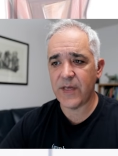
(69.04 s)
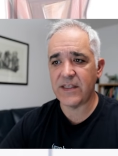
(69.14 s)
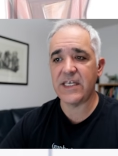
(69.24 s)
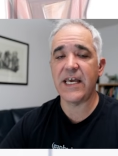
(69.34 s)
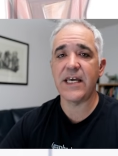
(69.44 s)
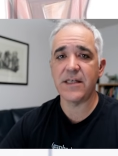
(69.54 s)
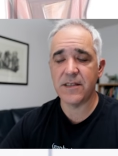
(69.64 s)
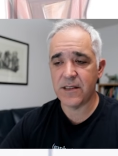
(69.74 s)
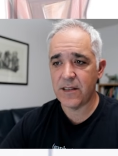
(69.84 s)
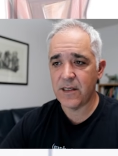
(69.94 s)
at the
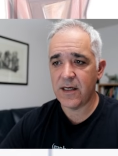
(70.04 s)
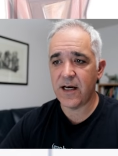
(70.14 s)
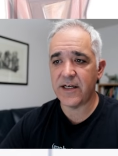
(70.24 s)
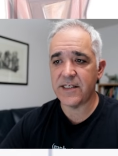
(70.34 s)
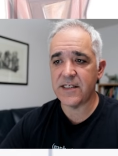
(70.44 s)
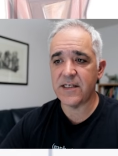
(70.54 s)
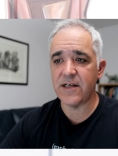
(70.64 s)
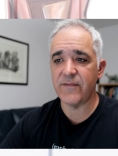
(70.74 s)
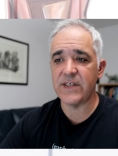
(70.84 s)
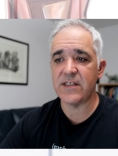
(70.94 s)
end, cognizant
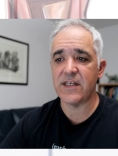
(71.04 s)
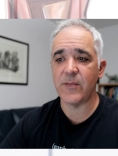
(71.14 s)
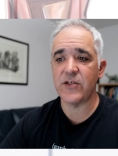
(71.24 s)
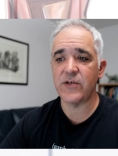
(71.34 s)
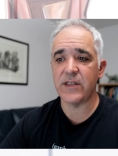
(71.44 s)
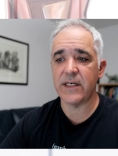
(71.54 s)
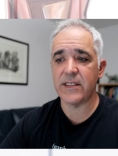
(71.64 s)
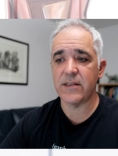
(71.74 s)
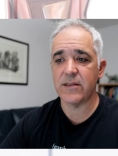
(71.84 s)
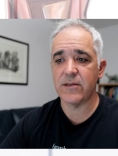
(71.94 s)
of the symmetry
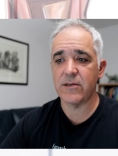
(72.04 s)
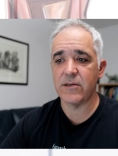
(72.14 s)
lines.